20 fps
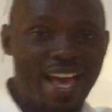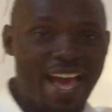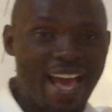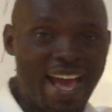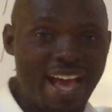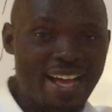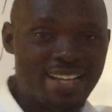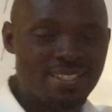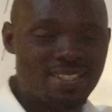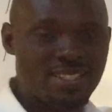
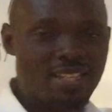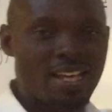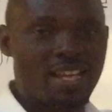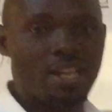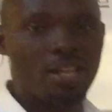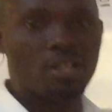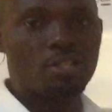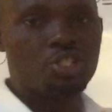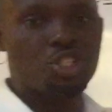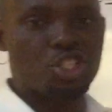as
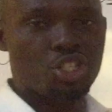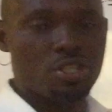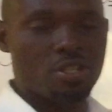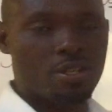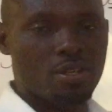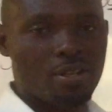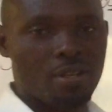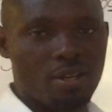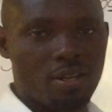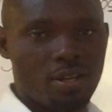ch,
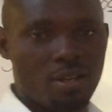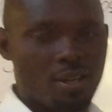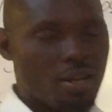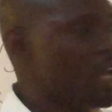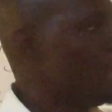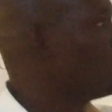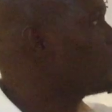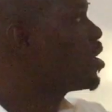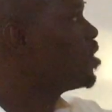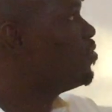
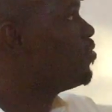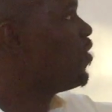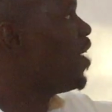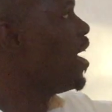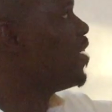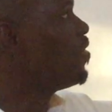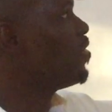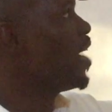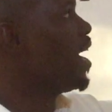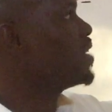and you can
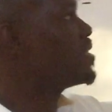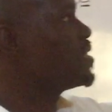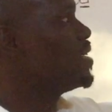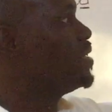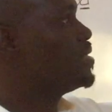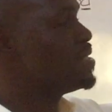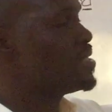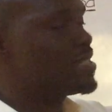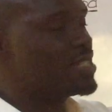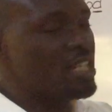find that
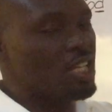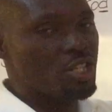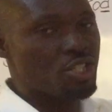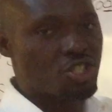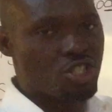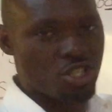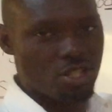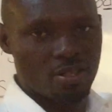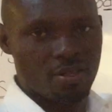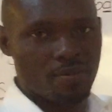in
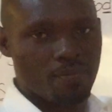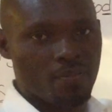teach,